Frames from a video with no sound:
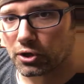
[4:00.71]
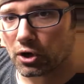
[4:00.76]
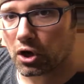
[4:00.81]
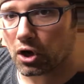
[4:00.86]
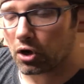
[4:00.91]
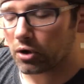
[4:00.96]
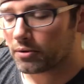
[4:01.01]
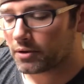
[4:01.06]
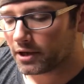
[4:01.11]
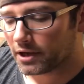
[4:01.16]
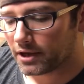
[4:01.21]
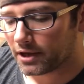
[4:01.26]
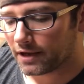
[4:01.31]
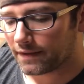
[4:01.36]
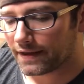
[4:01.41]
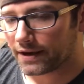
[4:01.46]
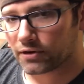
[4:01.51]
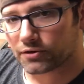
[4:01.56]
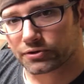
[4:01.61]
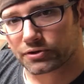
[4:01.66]
tall,
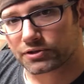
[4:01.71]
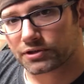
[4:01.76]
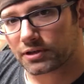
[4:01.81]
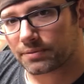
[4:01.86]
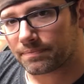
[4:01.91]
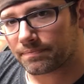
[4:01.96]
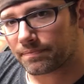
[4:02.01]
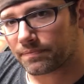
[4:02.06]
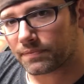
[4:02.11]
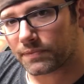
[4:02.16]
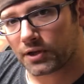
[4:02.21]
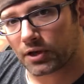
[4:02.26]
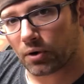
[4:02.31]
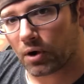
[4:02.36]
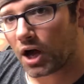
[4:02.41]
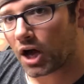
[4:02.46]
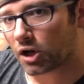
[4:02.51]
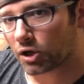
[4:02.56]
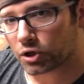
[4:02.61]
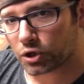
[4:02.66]
and that'll just
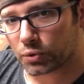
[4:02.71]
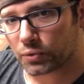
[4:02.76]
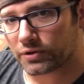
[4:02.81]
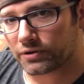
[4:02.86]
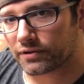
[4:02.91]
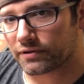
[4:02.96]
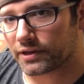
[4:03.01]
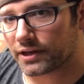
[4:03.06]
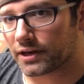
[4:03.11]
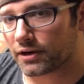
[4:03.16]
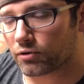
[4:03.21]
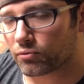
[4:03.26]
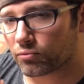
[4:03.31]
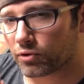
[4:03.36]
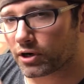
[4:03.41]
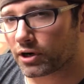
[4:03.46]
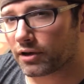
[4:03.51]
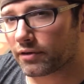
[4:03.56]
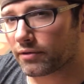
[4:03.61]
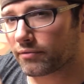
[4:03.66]
hot glue into there,
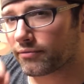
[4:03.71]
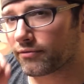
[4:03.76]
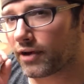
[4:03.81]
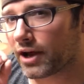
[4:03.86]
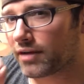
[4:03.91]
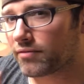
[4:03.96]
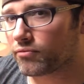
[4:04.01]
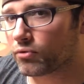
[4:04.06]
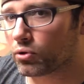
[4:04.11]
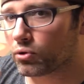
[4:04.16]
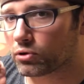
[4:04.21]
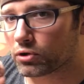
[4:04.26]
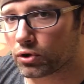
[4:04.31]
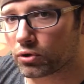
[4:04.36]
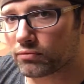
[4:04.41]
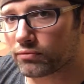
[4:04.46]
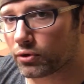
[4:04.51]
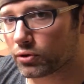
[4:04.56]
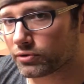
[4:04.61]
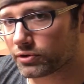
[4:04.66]
run on the 5-volt
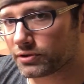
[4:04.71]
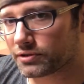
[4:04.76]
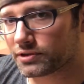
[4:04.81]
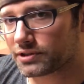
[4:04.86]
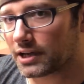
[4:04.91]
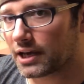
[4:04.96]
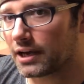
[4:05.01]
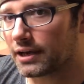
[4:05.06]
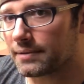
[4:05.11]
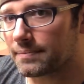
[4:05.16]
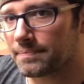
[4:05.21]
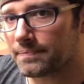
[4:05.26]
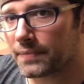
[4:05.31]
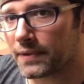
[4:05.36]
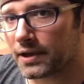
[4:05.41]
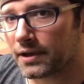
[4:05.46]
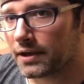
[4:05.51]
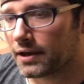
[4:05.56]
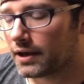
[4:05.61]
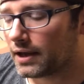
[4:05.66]
low voltage side,
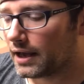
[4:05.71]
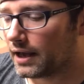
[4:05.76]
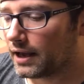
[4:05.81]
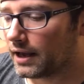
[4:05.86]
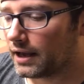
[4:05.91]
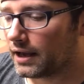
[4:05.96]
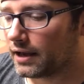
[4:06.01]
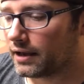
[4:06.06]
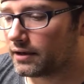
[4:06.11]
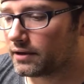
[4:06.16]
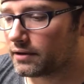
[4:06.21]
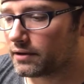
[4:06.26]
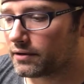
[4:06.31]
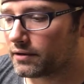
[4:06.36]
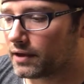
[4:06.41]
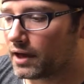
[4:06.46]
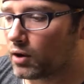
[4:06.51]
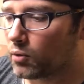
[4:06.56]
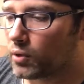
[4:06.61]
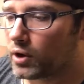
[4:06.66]
and
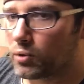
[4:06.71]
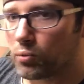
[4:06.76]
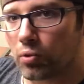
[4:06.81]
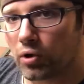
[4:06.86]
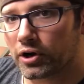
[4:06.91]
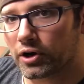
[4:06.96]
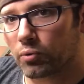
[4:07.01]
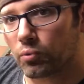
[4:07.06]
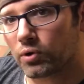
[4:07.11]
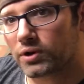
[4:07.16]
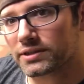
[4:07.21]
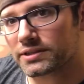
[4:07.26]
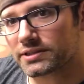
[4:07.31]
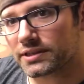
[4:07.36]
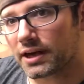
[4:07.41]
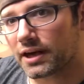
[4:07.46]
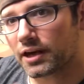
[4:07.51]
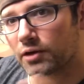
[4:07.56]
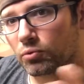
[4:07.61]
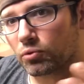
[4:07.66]
that way one on one
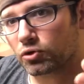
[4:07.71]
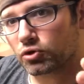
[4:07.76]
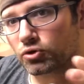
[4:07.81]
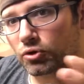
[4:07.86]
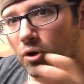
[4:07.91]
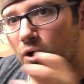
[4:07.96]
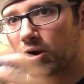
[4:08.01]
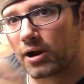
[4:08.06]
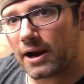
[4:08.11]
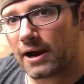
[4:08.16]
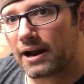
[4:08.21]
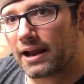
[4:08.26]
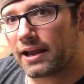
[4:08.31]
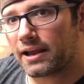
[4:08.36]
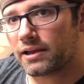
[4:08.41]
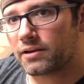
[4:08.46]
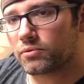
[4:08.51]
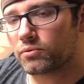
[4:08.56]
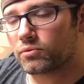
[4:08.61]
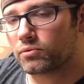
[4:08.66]
side will draw air
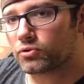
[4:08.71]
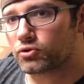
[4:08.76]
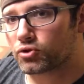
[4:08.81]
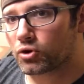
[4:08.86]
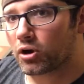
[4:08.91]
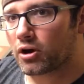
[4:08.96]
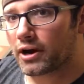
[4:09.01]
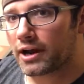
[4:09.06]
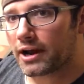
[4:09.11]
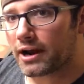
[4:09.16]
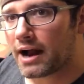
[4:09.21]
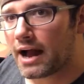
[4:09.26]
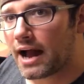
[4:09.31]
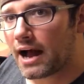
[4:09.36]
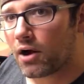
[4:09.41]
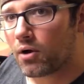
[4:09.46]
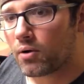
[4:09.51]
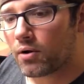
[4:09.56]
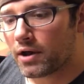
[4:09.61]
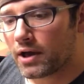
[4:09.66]
in, draw air
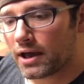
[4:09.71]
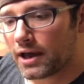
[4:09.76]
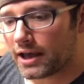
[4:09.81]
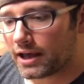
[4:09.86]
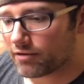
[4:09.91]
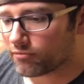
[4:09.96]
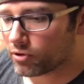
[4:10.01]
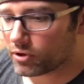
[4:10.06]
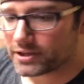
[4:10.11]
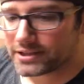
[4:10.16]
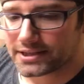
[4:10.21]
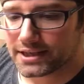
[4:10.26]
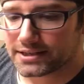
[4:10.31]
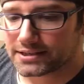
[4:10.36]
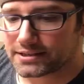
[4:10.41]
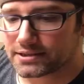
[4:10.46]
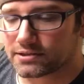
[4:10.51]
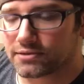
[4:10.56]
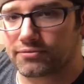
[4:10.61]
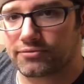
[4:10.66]
out. And I've already
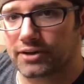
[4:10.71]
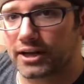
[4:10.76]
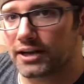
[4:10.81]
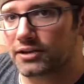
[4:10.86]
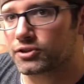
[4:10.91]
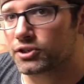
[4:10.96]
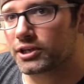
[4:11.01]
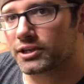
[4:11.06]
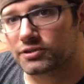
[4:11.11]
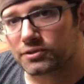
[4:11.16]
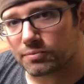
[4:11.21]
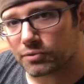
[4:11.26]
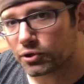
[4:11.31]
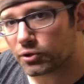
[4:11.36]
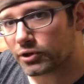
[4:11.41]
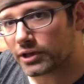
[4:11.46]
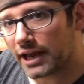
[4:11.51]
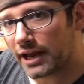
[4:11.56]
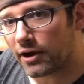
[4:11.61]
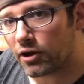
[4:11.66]
tested the fans, you get some
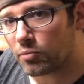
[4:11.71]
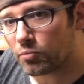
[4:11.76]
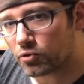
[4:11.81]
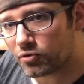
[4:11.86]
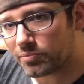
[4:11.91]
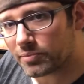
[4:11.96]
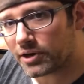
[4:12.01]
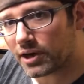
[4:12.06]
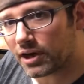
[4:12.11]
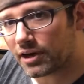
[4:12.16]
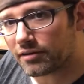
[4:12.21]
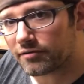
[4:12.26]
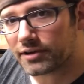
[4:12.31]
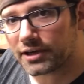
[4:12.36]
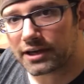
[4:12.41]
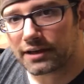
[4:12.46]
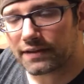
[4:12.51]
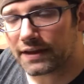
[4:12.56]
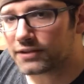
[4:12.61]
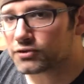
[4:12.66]
good air movement out of
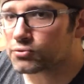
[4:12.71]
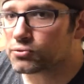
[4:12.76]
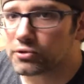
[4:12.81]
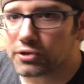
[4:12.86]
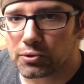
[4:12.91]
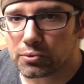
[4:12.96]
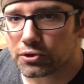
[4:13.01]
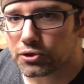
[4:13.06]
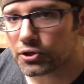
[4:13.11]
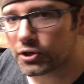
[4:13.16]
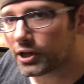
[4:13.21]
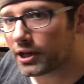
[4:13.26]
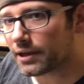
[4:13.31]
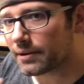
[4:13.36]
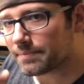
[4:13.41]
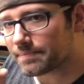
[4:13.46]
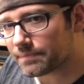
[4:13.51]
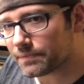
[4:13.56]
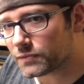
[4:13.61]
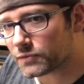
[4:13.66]
it, and that's really what you
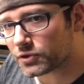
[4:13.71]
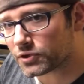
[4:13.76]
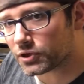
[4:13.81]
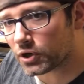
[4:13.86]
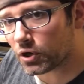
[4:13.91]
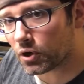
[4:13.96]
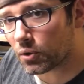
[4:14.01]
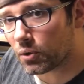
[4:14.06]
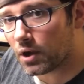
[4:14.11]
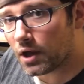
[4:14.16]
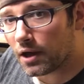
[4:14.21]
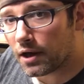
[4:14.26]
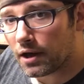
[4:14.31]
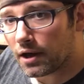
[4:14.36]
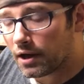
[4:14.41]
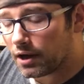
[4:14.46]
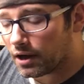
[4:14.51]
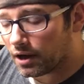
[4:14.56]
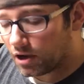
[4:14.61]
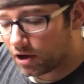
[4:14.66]
need. So
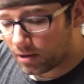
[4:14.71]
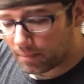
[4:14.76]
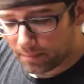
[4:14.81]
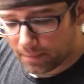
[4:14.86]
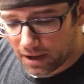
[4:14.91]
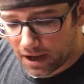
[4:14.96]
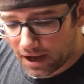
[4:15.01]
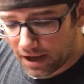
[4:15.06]
I